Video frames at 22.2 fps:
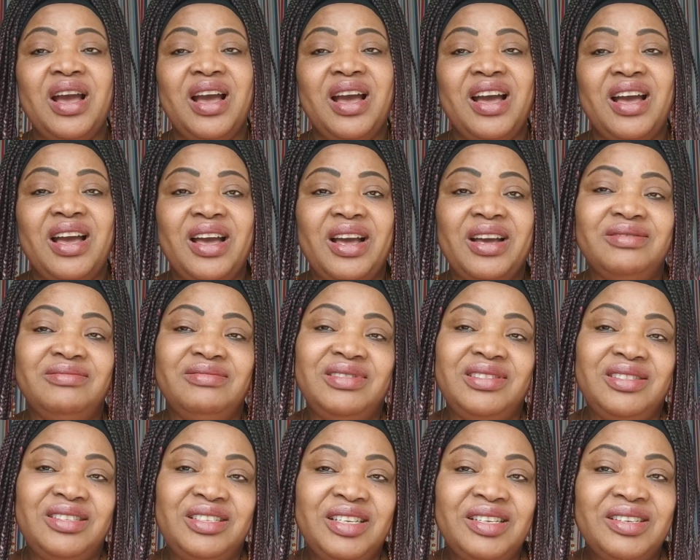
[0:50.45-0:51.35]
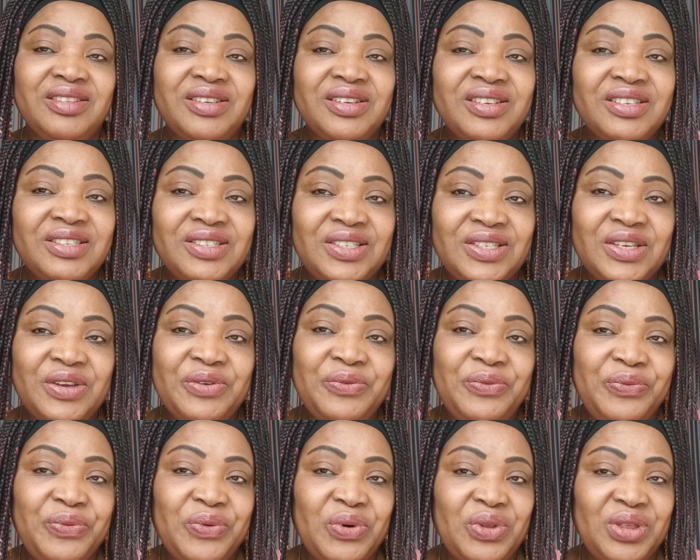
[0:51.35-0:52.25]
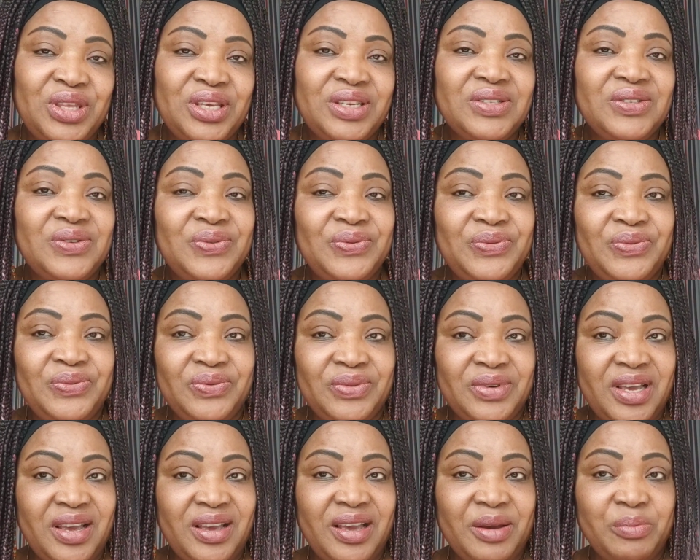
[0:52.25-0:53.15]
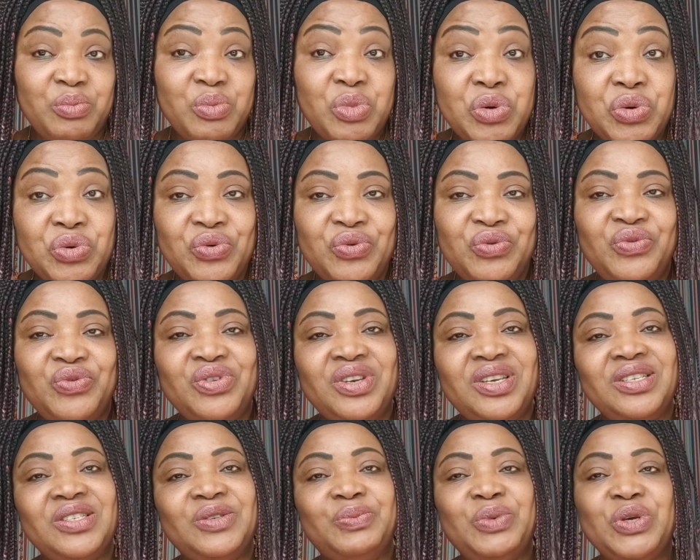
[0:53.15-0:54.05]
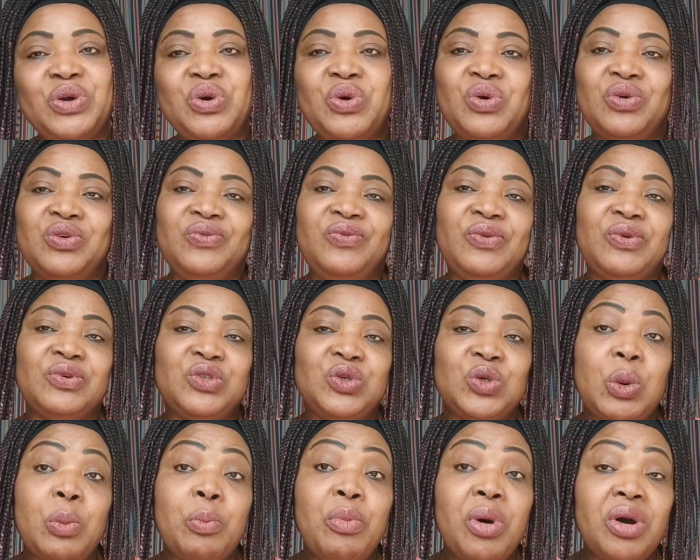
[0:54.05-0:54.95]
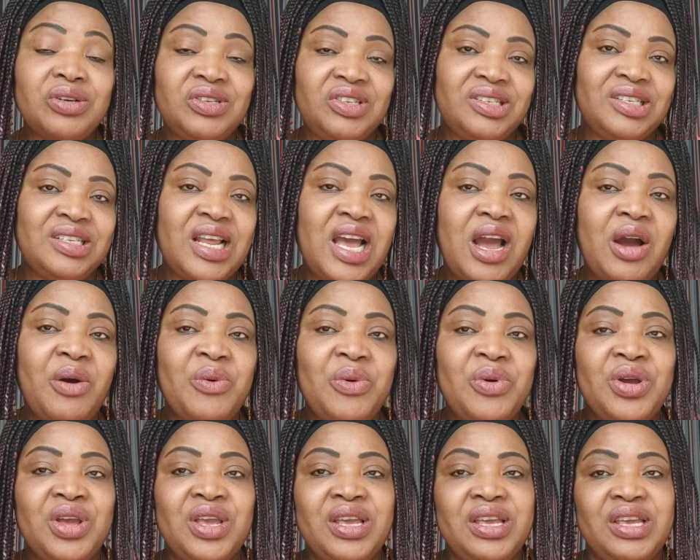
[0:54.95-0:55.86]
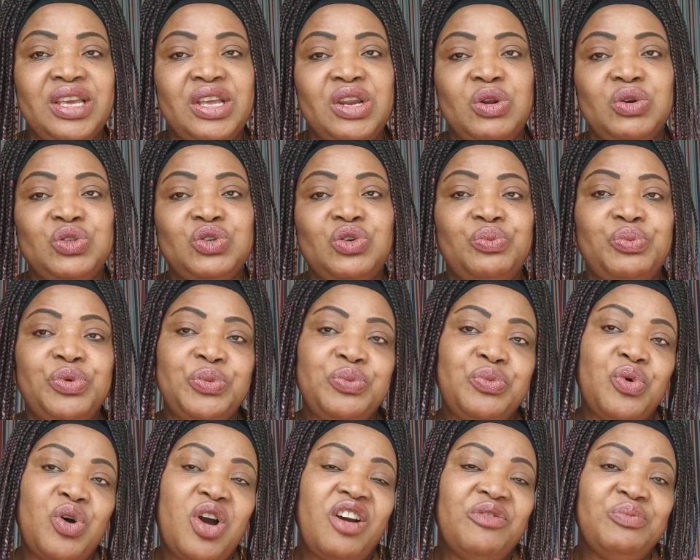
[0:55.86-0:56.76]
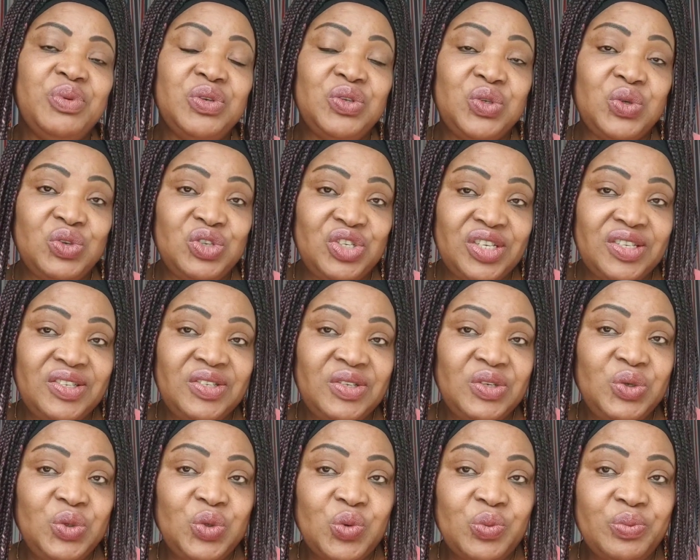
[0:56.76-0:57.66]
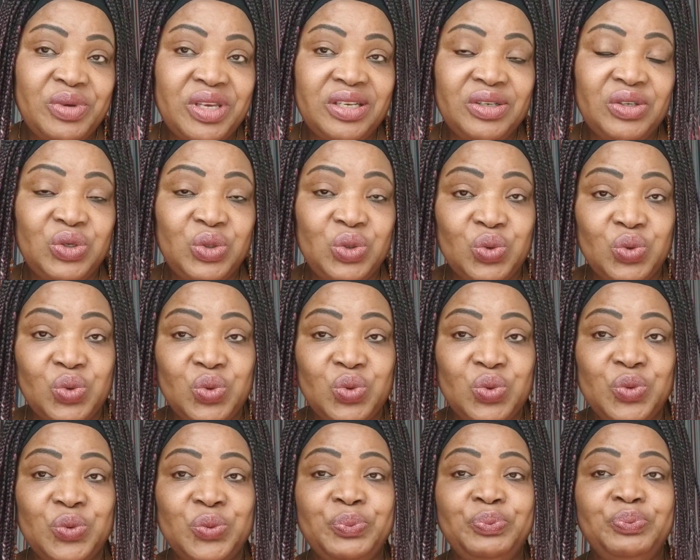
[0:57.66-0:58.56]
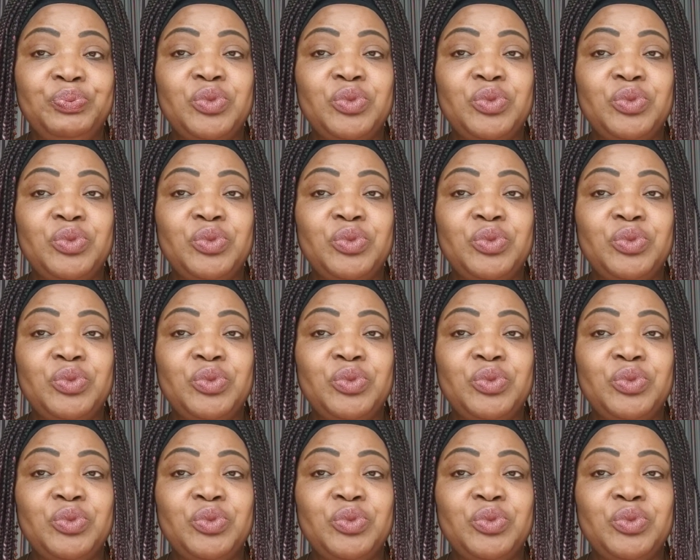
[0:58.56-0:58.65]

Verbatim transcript: And the reason for this uh, move is because for some months now, a lot of people have been suggesting to me to